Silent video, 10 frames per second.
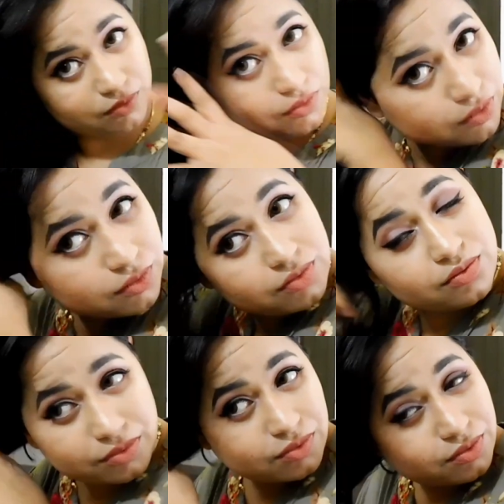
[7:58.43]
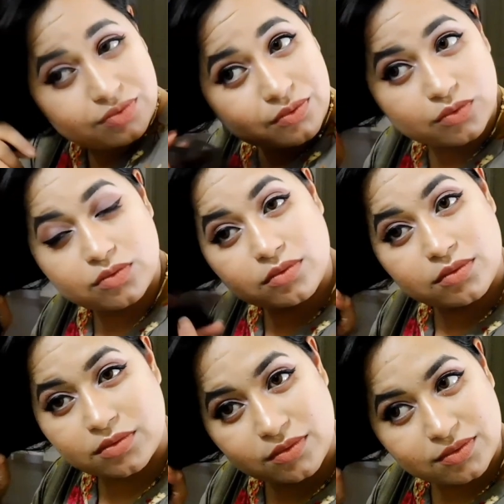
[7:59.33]
Yeah, this is the style how I
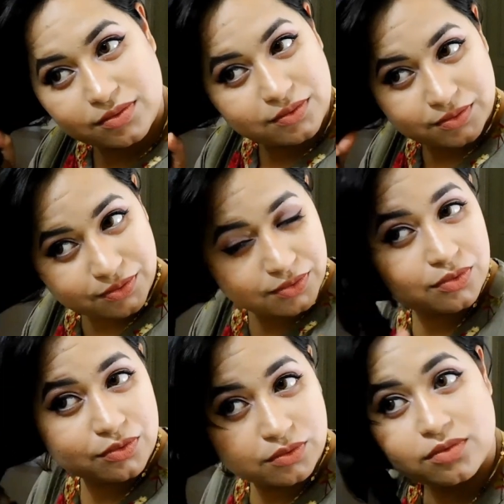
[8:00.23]
set my hair,